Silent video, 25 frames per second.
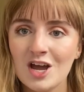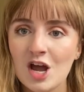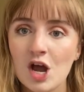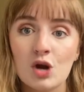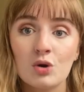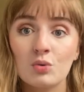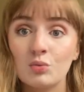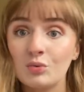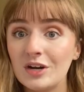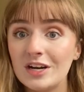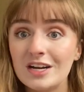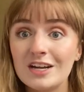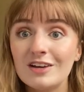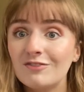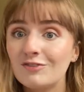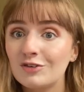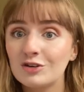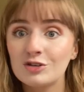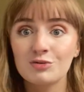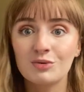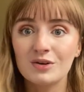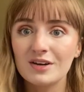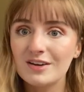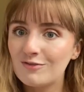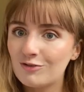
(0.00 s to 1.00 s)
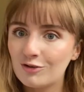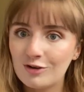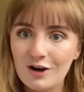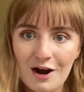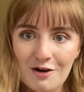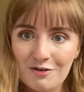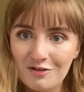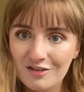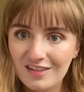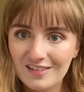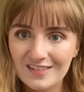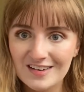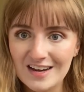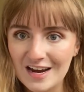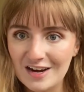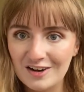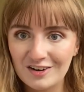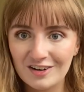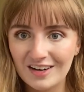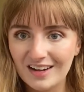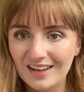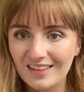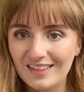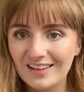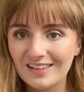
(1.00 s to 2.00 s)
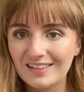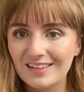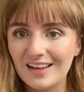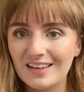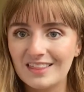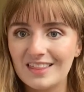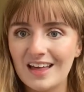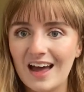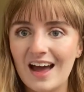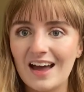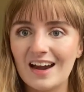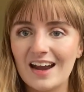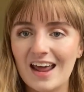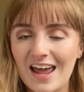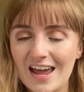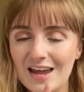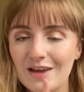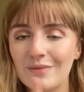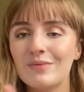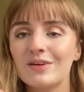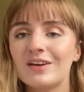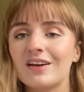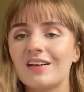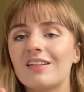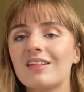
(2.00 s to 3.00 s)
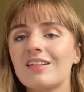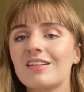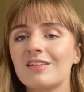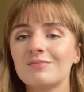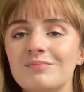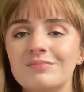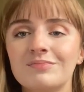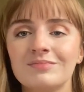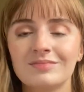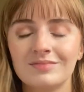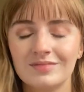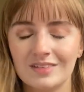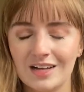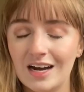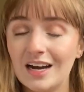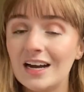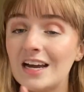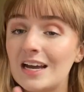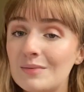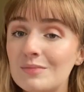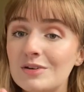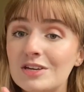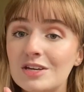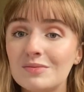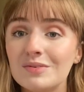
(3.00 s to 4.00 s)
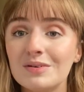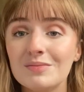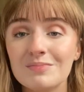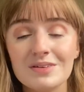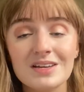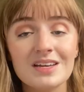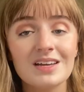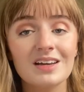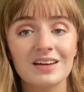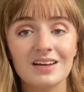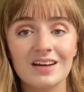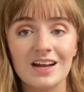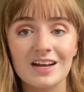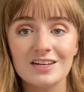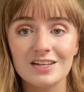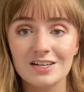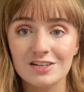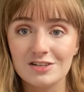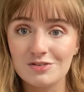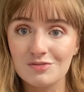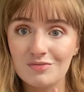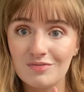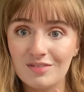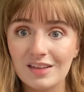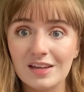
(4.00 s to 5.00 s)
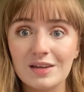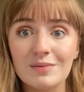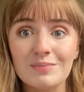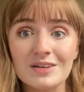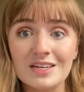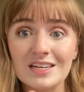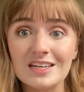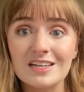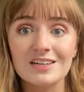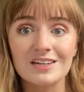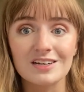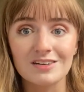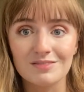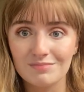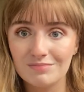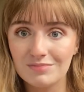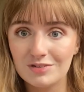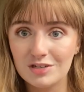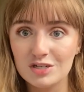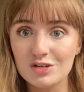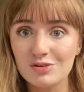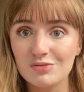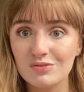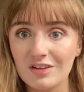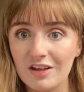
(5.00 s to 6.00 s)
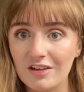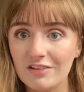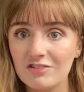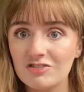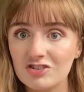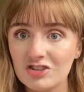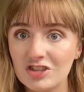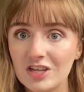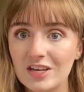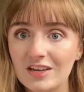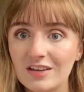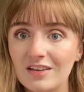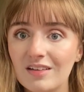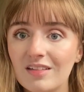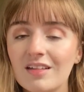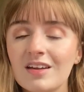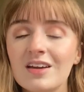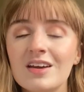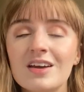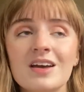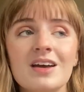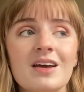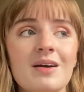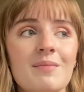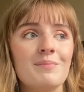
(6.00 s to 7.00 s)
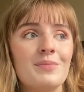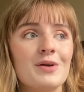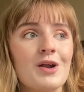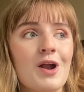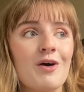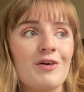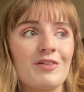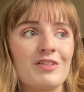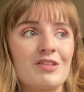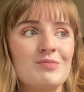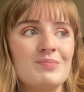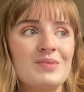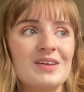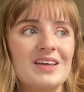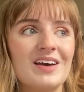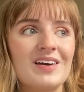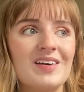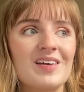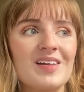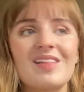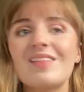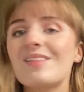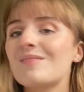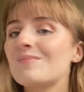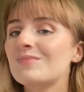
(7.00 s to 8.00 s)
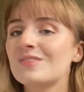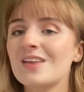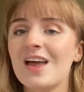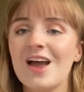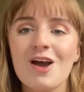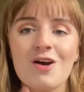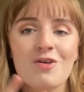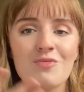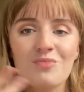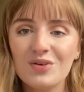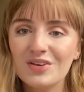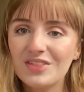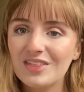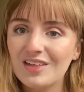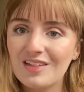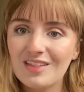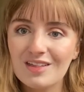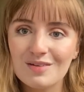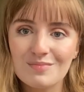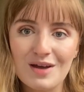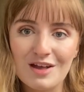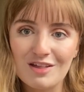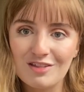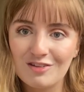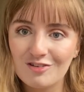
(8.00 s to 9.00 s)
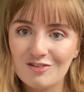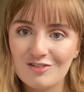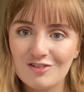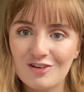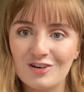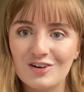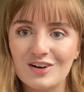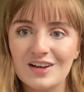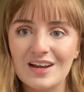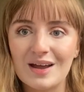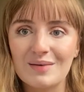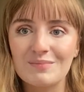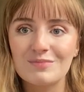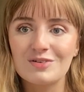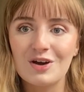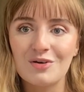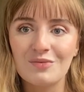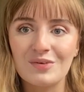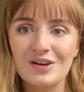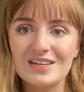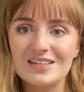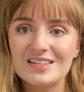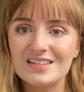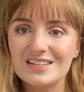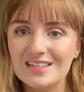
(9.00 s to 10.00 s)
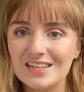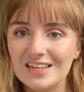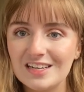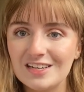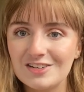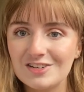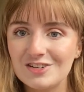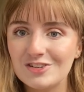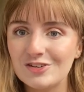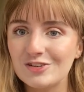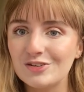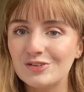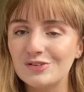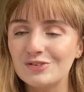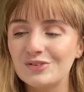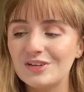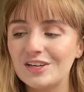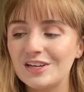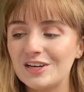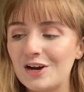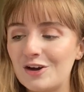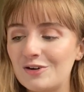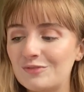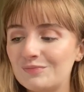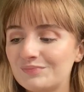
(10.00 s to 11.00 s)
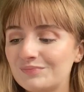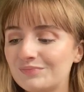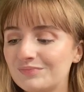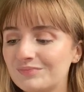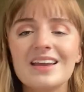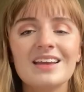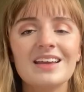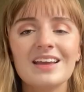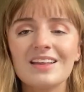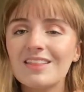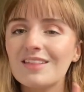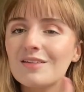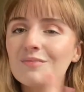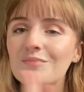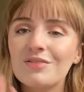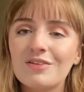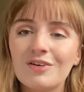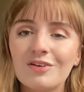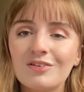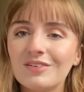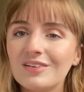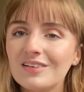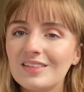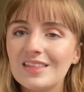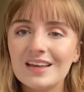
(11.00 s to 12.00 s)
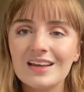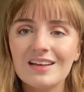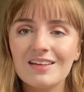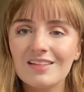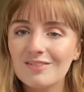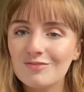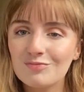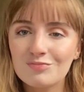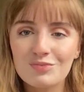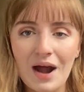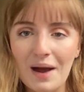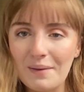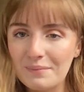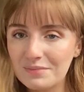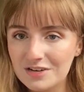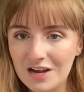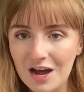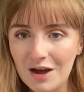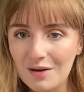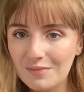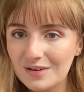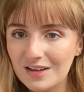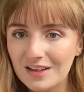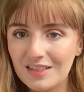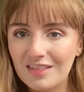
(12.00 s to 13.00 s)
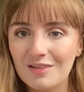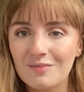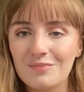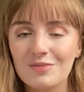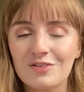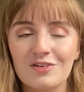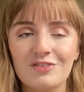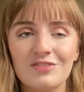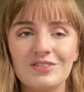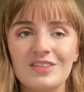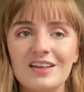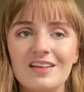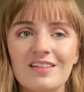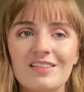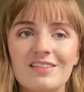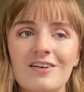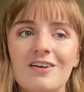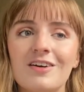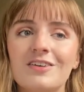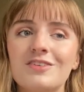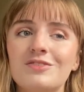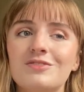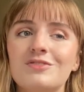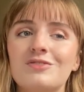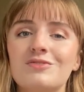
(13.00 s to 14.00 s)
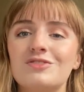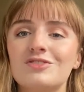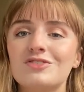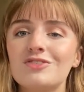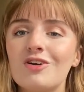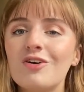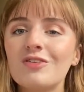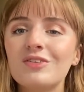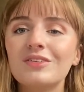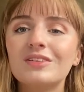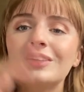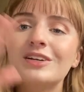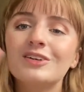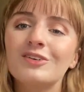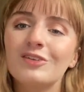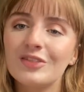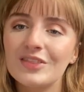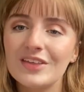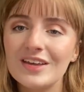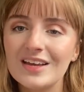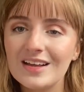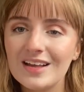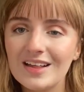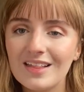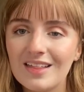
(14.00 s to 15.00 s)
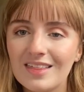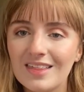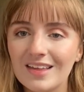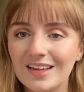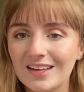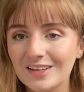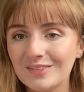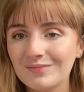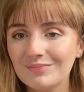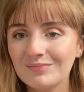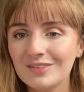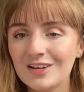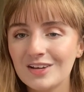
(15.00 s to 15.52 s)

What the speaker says: reading for 24 hours a day or anything like that. A, because I am a human being and I need to sleep and eat and do such things. But also because with the semester starting, I'm going to need to, you know, get some certain things wrapped up, get some certain things done, you know, just all the little things that